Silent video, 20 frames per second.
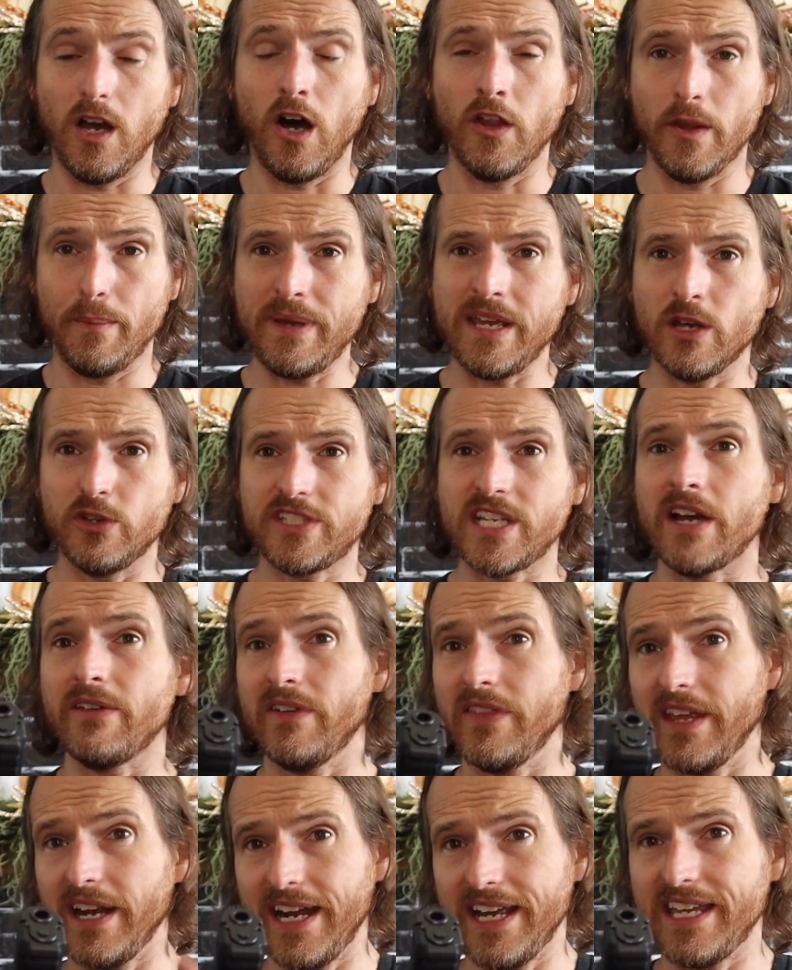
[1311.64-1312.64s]
the
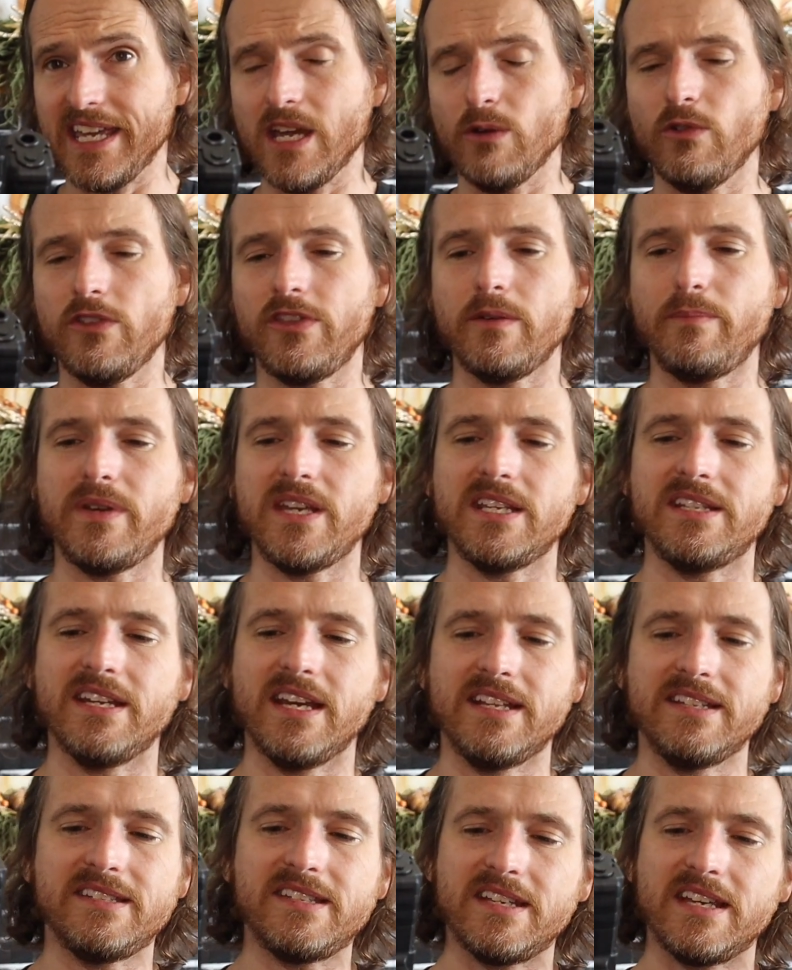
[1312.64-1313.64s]
P-07 that I get with the
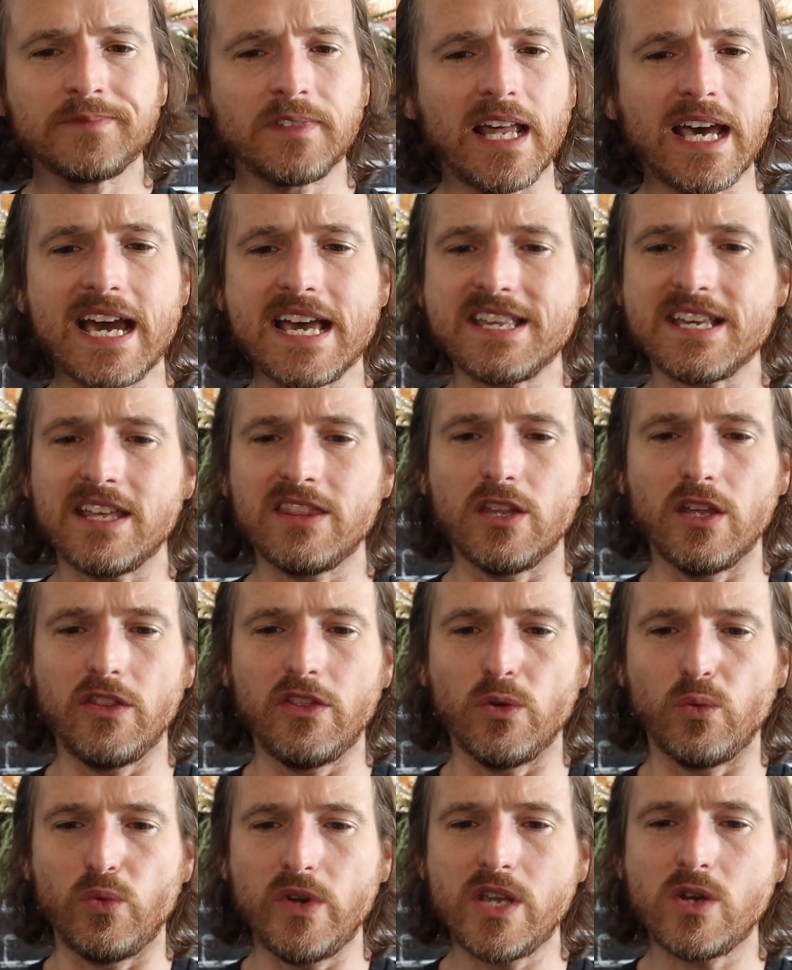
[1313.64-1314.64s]
P-10C. Like I said,
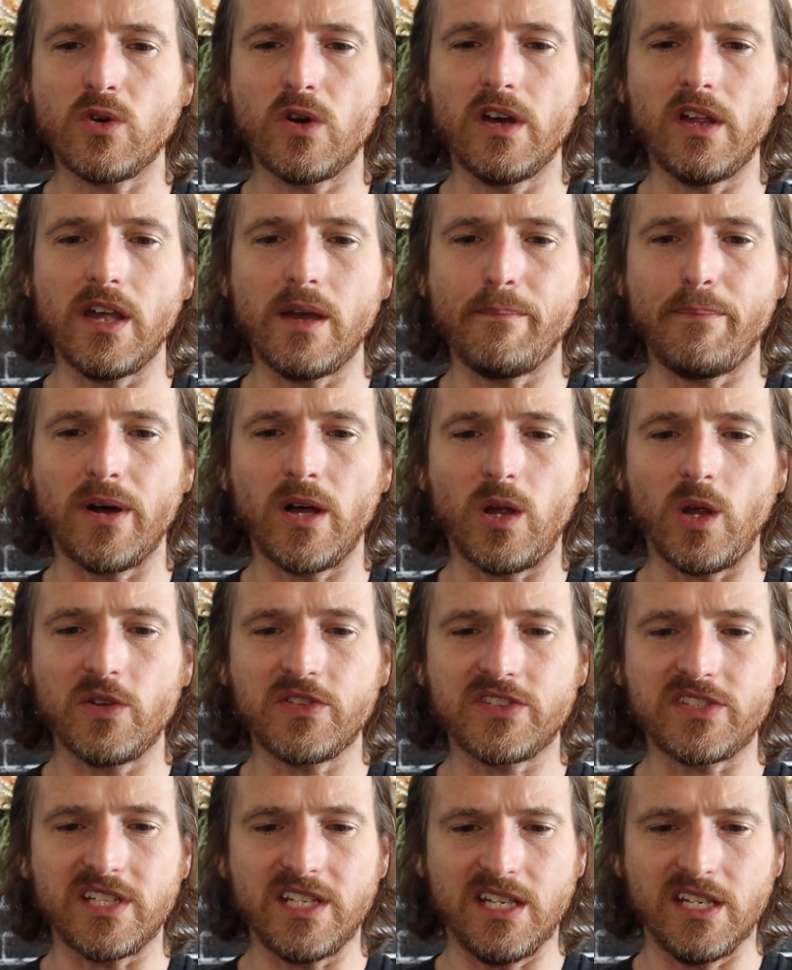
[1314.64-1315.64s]
the recoil
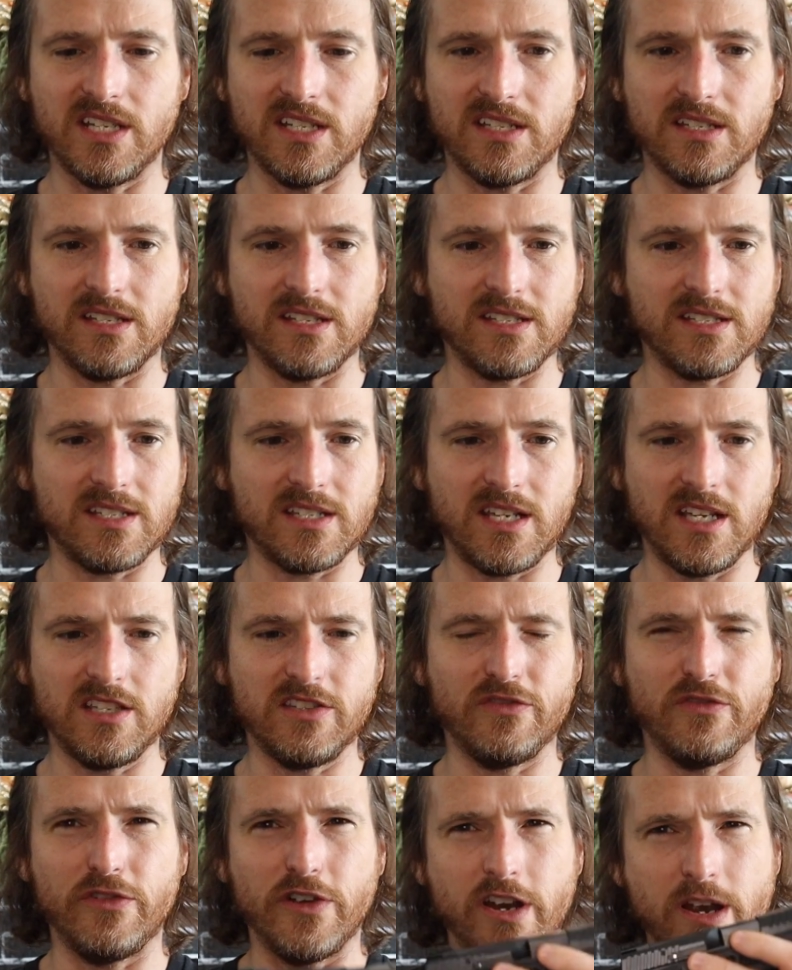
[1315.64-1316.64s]
impulse is
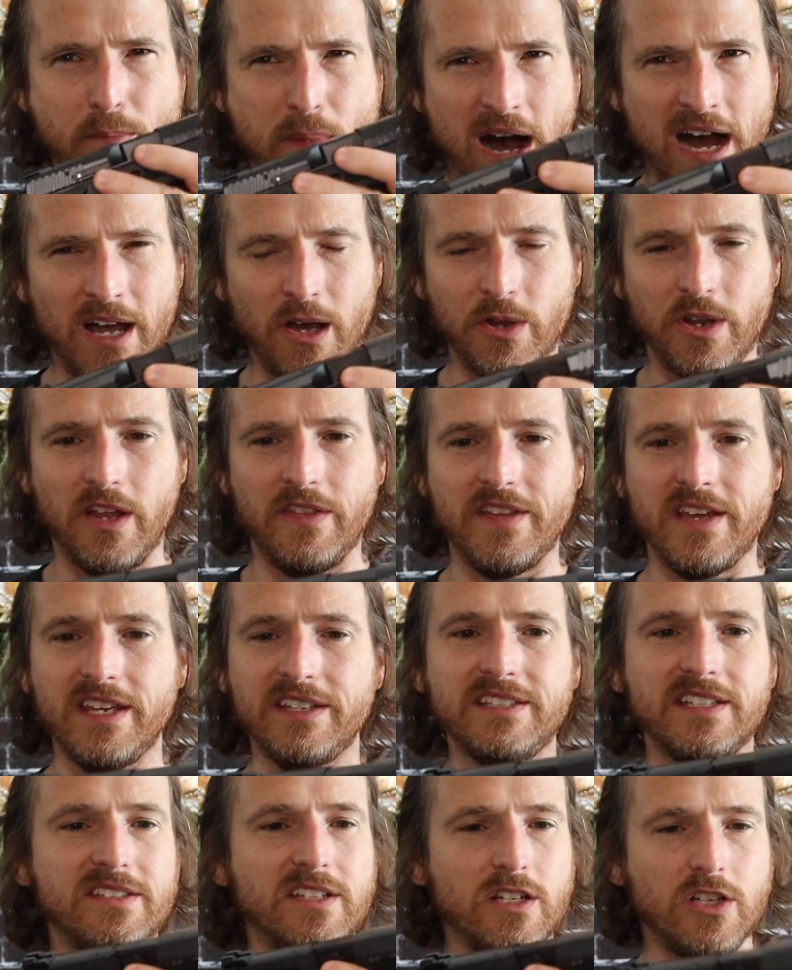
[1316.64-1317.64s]
very mild on
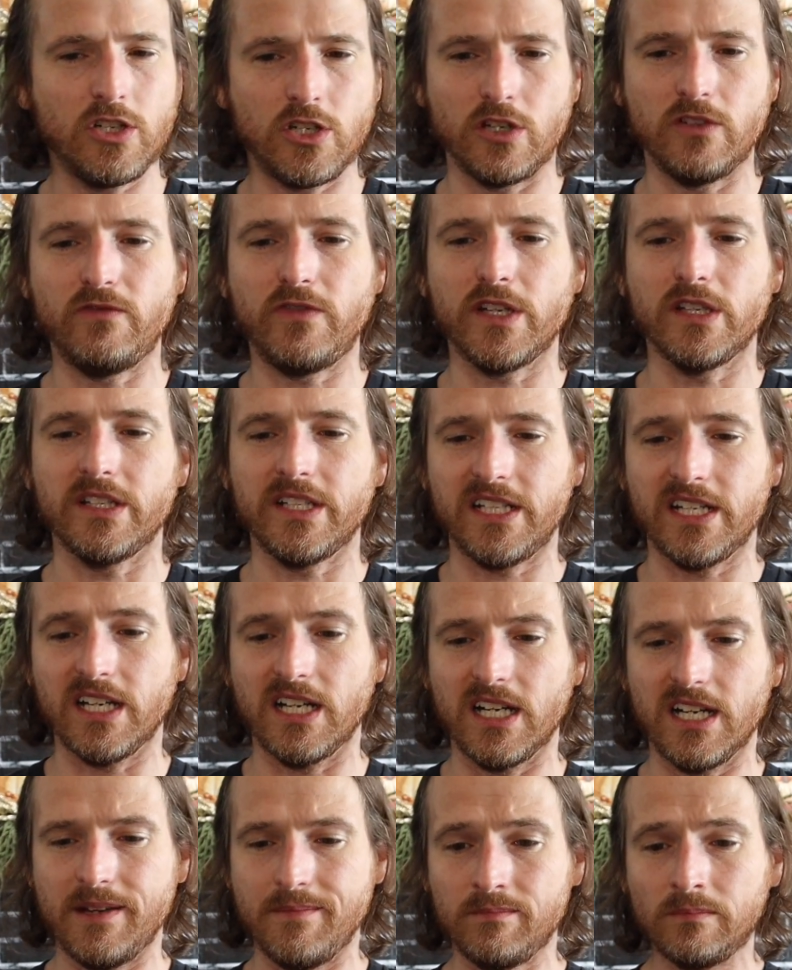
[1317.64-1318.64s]
this. It's a good feeling
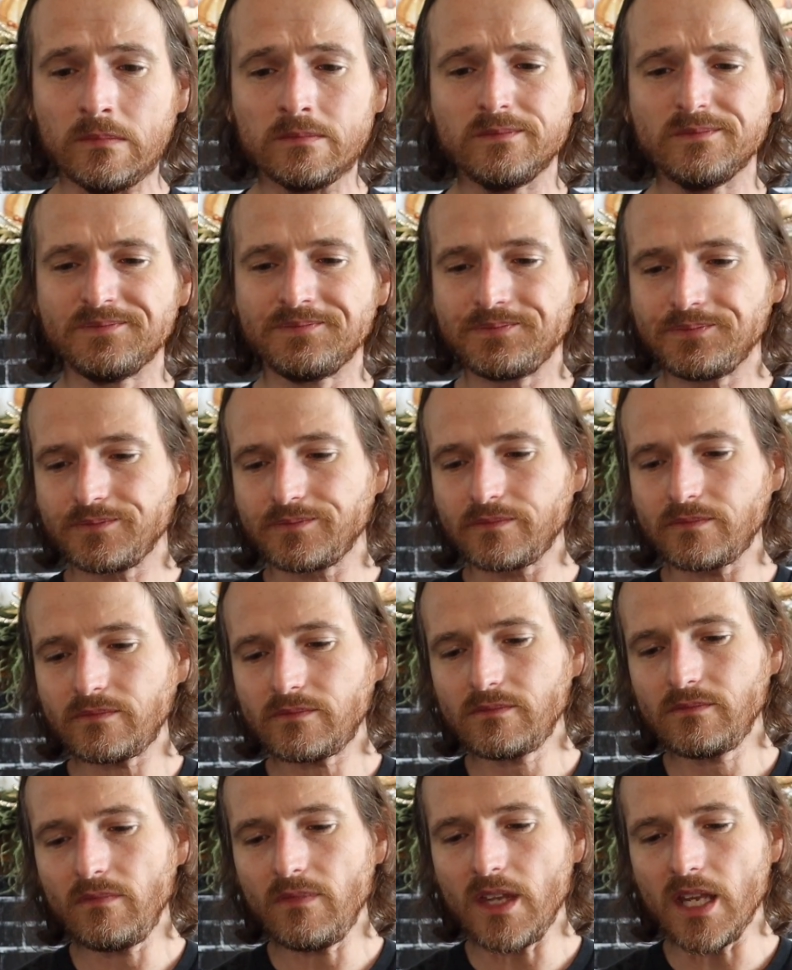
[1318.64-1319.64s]
gun.
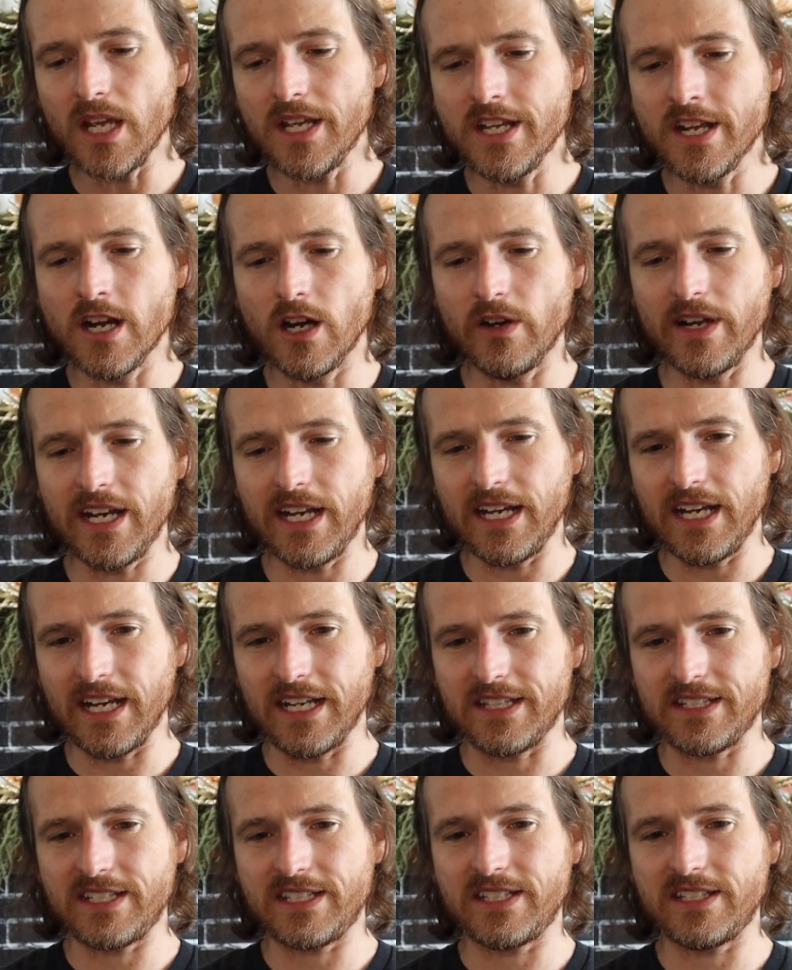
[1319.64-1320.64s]

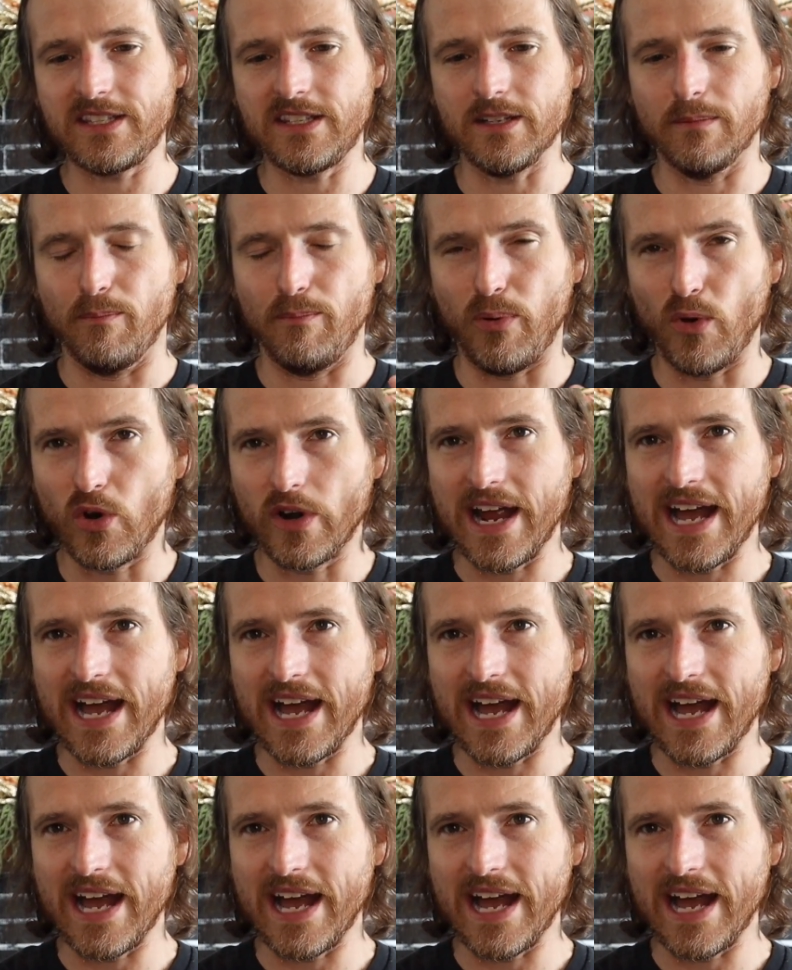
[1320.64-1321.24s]
It's the bore